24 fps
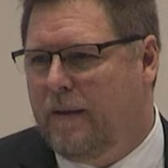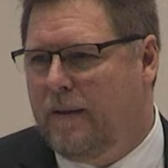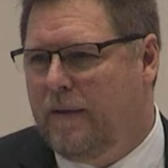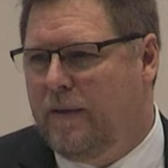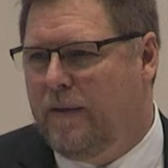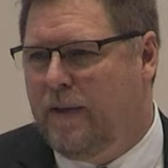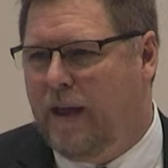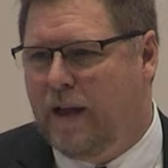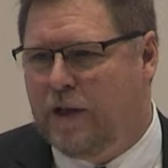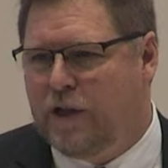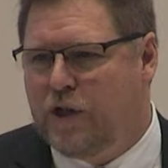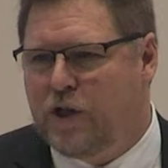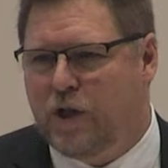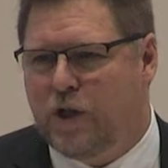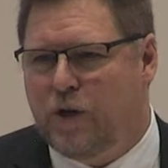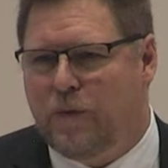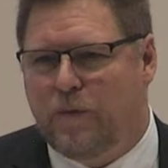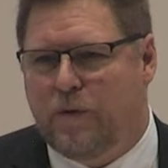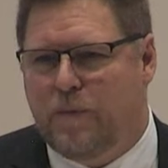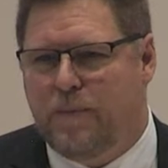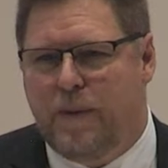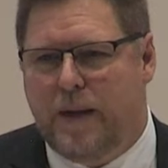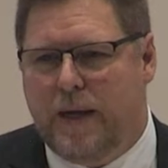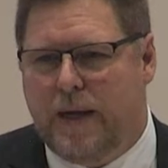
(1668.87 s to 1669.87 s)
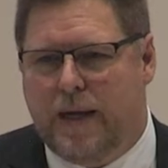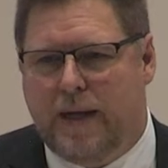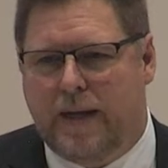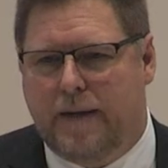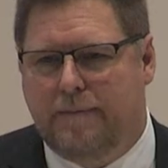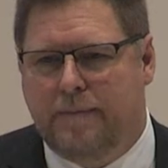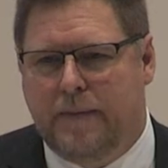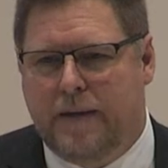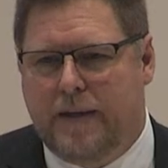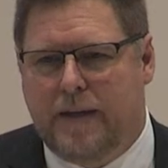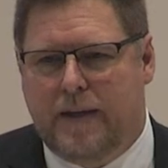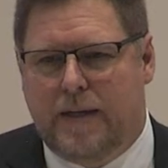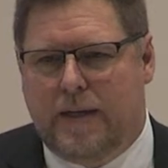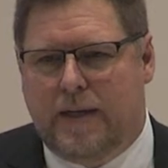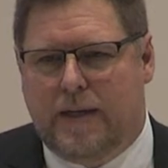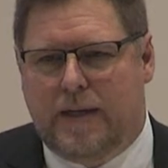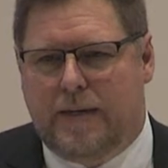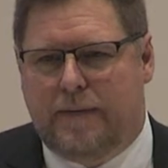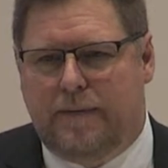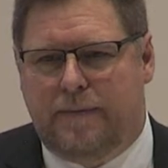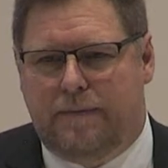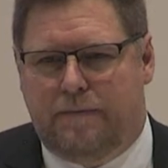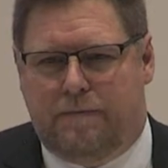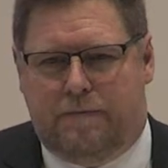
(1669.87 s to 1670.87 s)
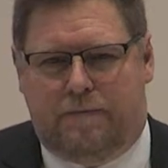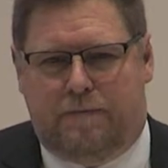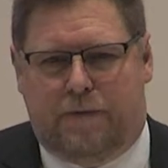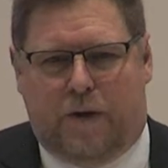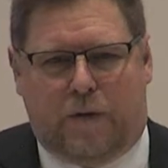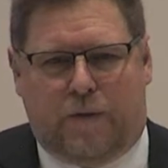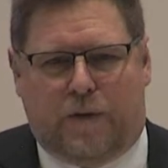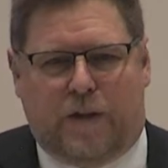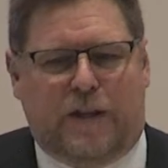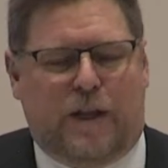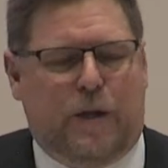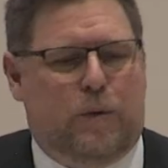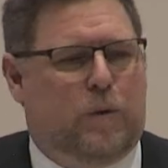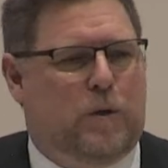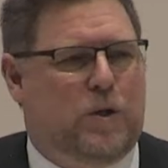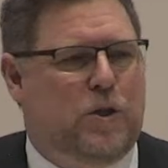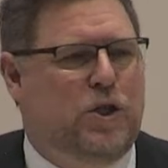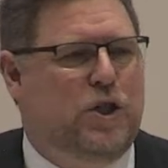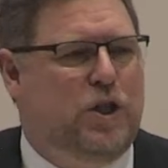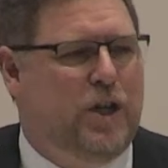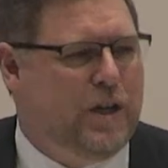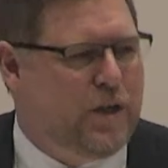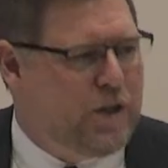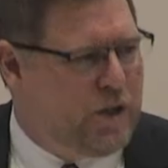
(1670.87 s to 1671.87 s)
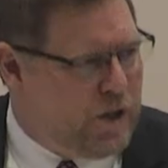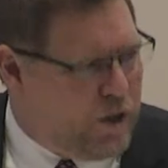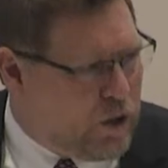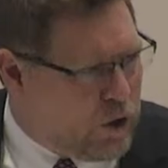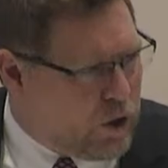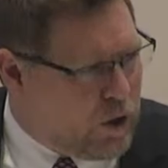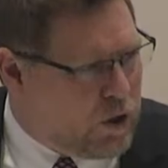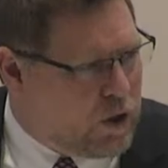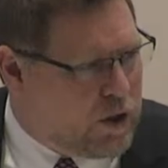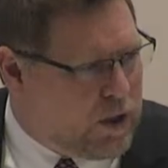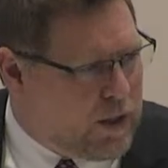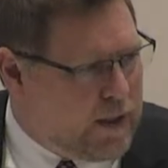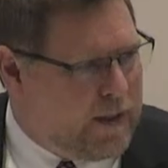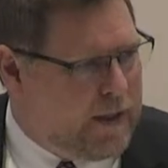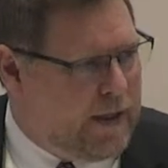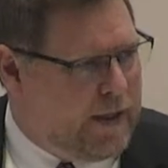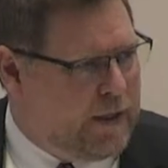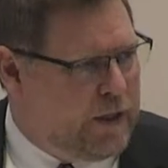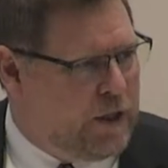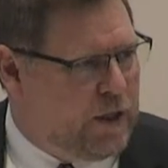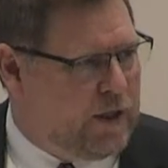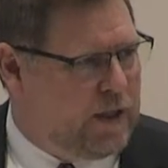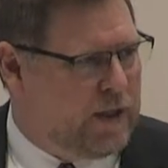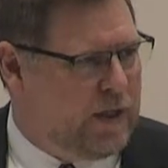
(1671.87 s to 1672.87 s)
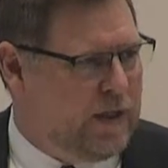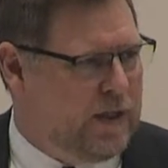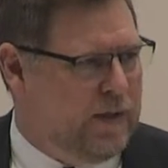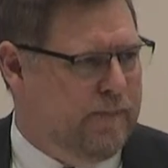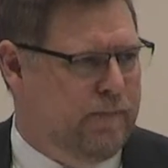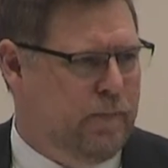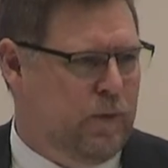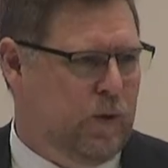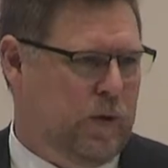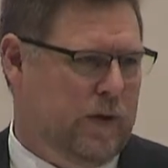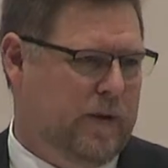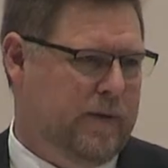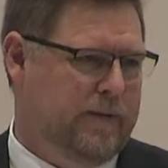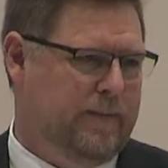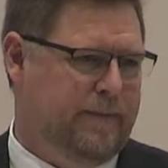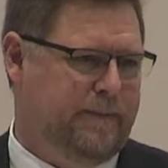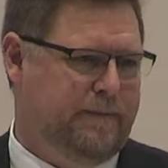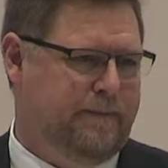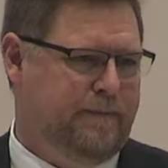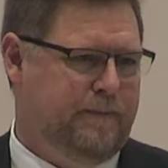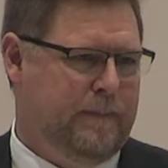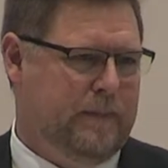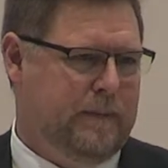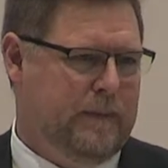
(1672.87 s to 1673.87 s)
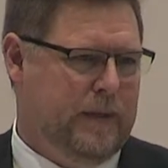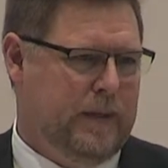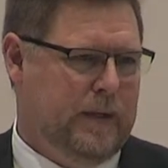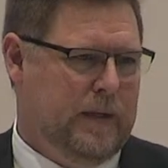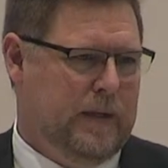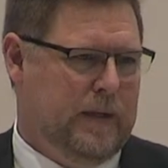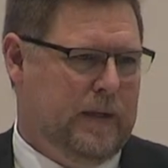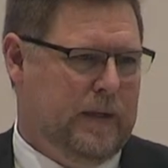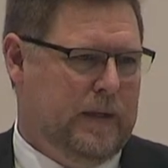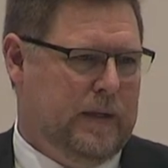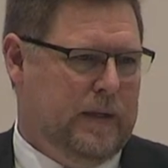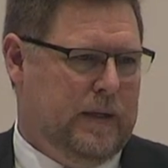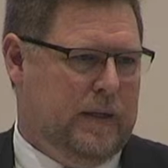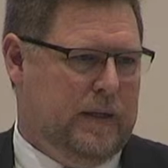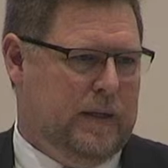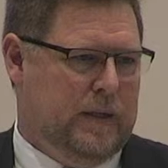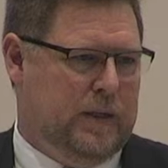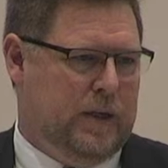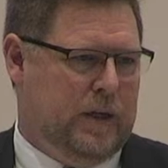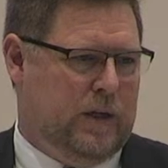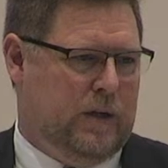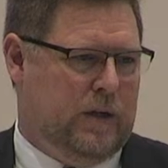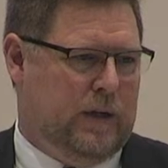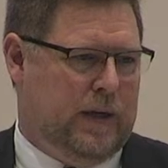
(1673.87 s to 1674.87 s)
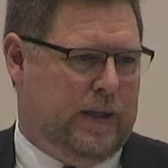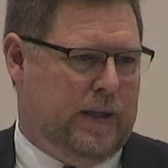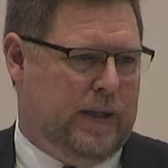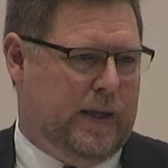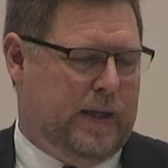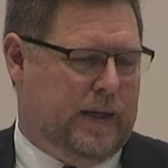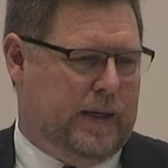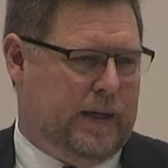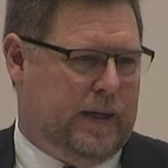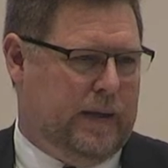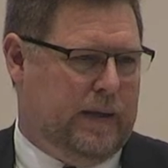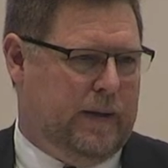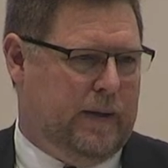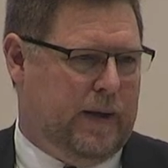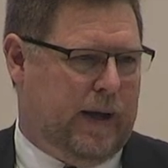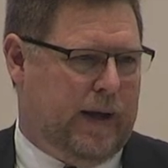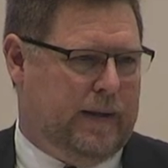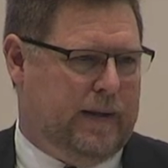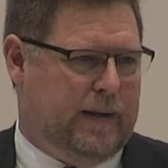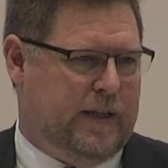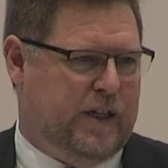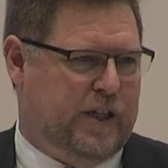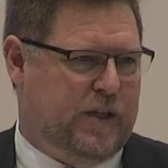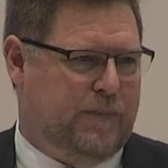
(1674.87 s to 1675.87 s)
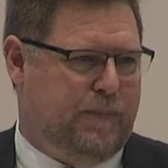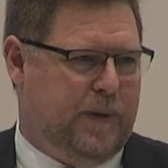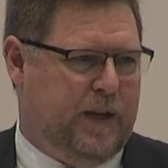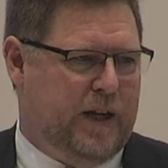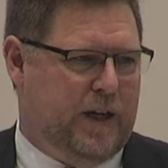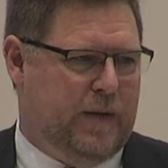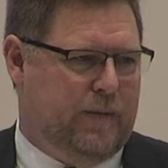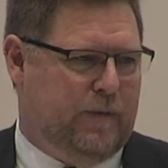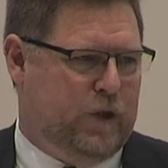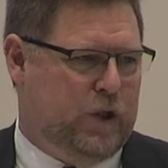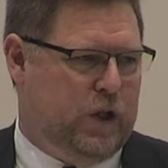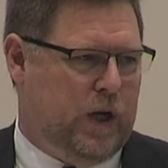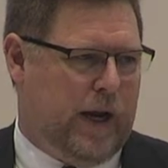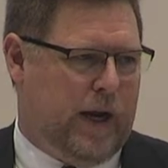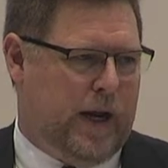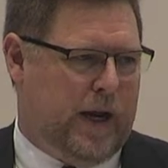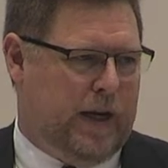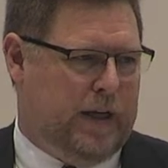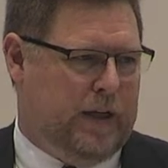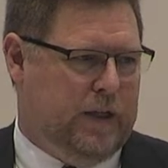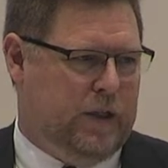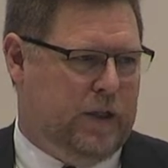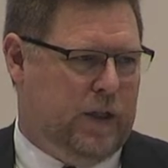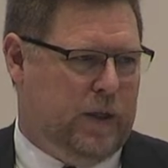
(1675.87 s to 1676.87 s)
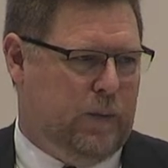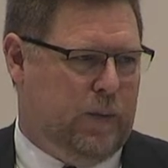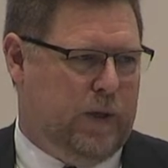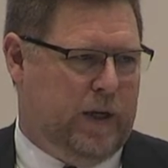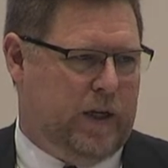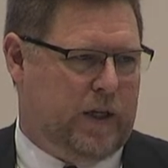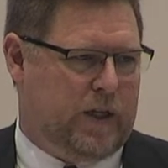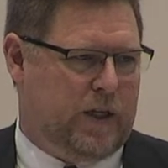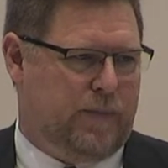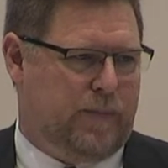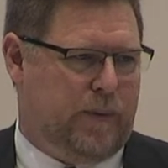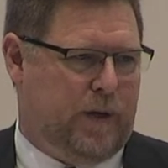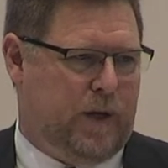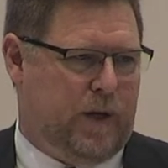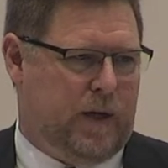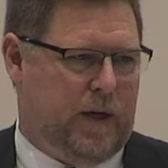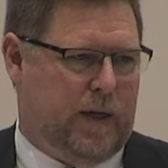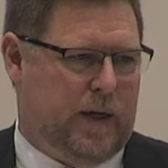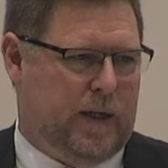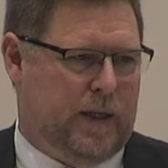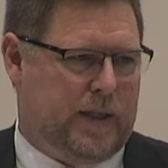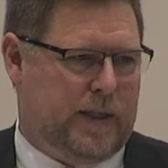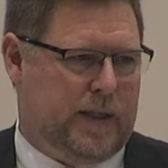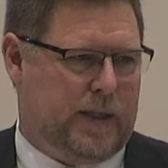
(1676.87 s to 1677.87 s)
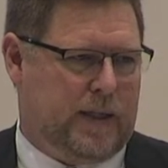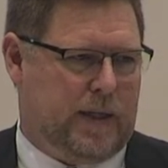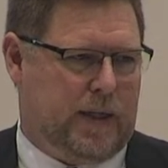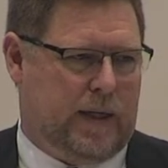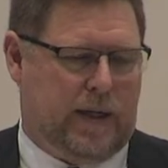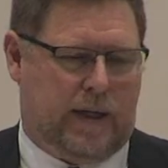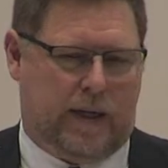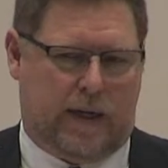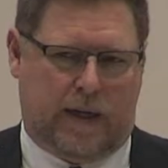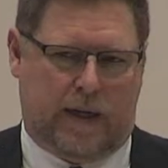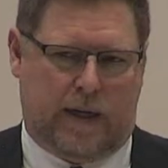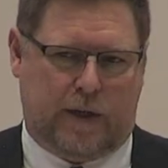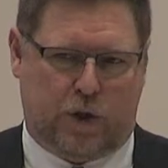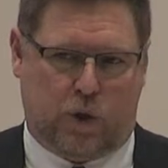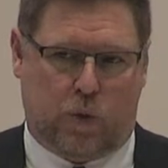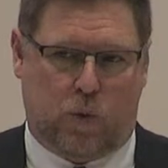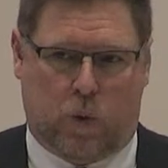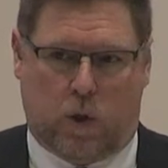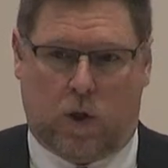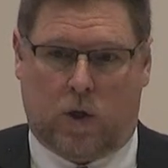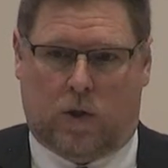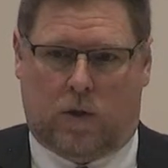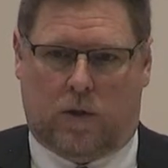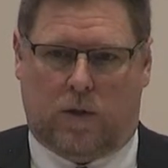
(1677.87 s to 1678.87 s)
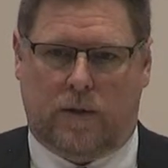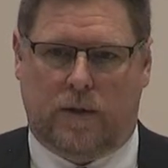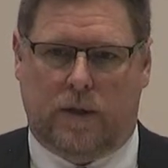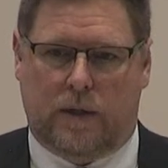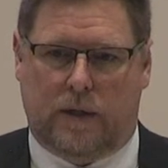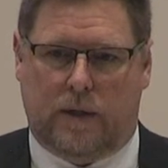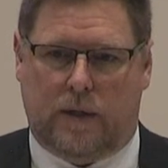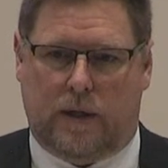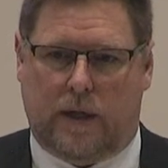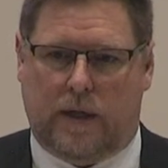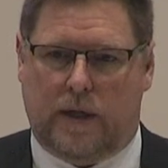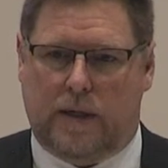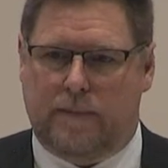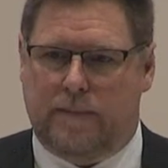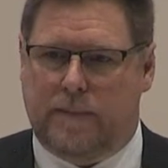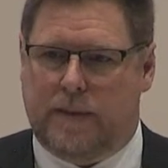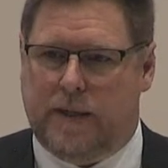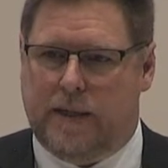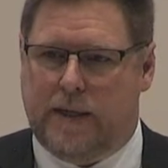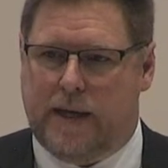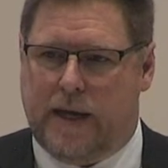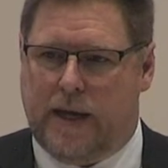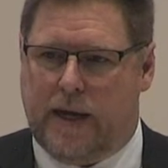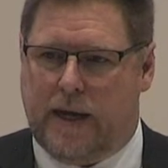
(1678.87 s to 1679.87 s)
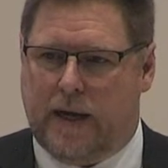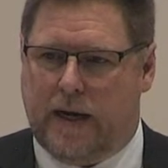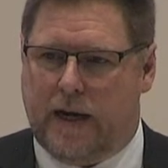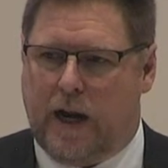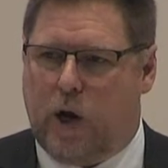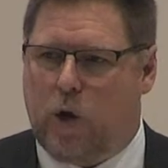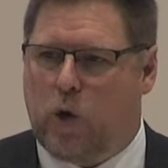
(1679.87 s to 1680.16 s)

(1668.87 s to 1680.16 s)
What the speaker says: that served me felt that they were just as urgent and just as important. So I think at the speed of change that we experience as a world today, and how